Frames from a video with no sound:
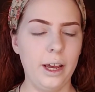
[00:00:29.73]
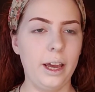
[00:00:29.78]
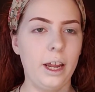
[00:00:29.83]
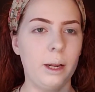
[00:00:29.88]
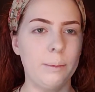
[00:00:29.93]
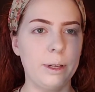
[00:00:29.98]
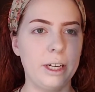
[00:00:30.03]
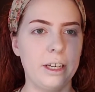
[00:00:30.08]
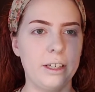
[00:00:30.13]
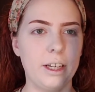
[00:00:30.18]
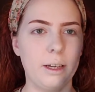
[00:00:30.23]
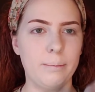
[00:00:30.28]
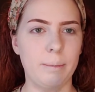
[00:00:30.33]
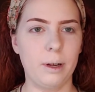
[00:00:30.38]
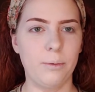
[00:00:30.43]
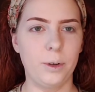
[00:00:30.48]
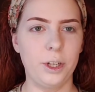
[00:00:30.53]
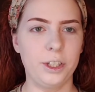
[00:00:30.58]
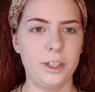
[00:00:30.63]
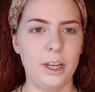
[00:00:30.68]
And I'm going to take my
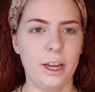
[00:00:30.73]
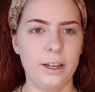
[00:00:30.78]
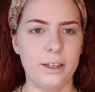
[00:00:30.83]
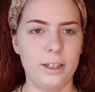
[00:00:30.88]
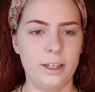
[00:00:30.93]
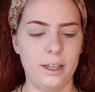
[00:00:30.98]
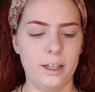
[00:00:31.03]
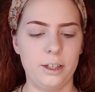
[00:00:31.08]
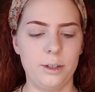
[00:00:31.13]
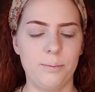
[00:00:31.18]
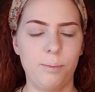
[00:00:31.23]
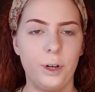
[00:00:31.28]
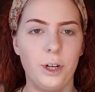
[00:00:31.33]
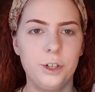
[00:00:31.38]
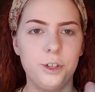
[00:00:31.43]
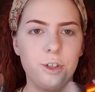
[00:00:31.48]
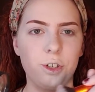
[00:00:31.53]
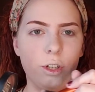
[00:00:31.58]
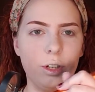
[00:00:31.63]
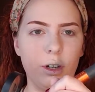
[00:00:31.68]
Real Techniques
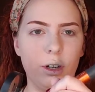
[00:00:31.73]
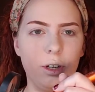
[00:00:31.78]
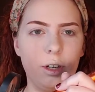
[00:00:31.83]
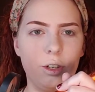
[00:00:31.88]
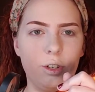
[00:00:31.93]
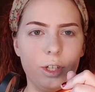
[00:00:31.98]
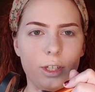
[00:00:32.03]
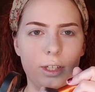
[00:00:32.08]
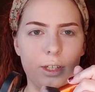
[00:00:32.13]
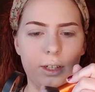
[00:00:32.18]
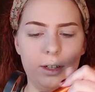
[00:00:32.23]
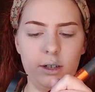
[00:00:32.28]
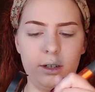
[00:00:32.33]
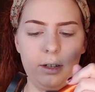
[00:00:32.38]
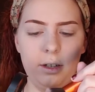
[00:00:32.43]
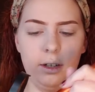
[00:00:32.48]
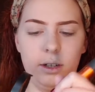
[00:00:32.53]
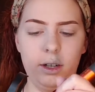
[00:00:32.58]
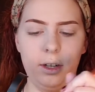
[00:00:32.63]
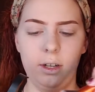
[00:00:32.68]
brush and just
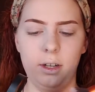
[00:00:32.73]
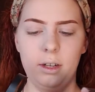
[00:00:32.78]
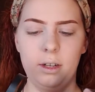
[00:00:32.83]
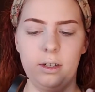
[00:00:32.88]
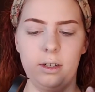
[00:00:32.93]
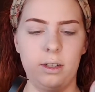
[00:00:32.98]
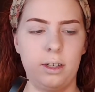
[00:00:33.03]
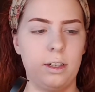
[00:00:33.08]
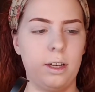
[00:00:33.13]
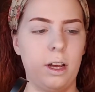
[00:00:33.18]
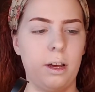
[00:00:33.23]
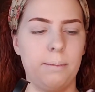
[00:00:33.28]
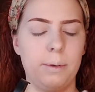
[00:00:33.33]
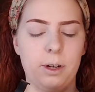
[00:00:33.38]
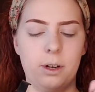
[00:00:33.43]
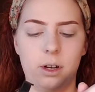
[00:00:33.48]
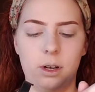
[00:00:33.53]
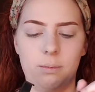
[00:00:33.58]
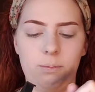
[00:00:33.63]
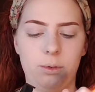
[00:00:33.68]
dab a
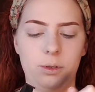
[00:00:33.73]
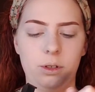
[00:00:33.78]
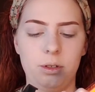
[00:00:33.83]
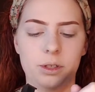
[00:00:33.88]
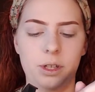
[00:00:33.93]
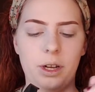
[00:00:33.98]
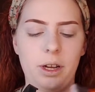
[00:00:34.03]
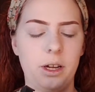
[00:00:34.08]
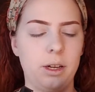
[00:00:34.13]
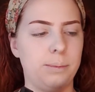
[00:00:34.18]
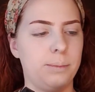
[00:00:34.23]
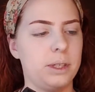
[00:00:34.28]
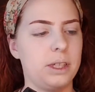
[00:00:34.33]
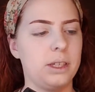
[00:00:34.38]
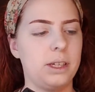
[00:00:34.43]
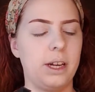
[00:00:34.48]
couple times.